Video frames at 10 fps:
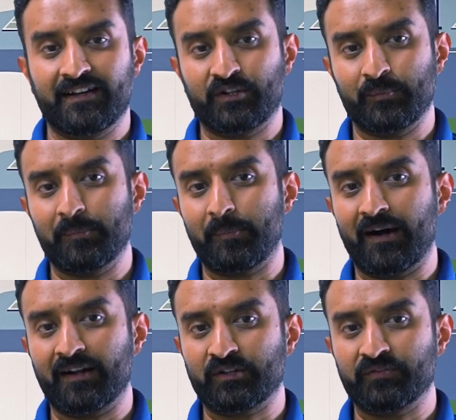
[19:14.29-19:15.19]
to be
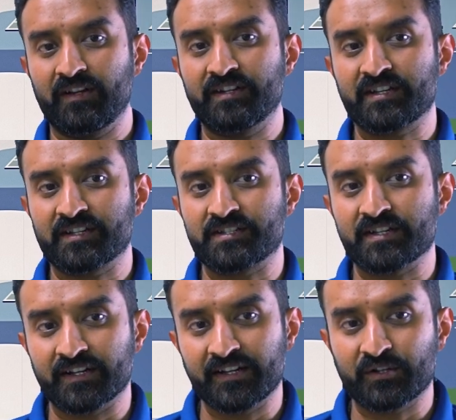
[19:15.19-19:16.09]
part of Licious'
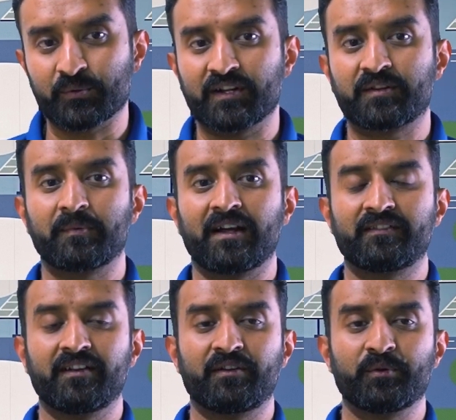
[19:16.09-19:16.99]
journey towards
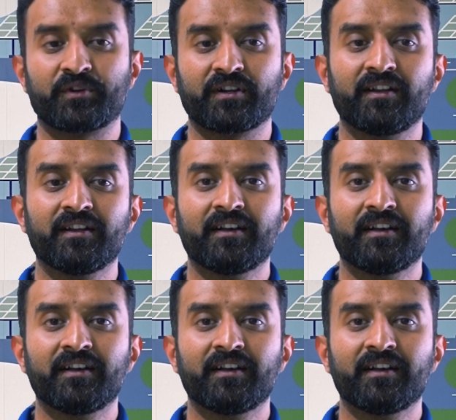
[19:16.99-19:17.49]
plastic neutral.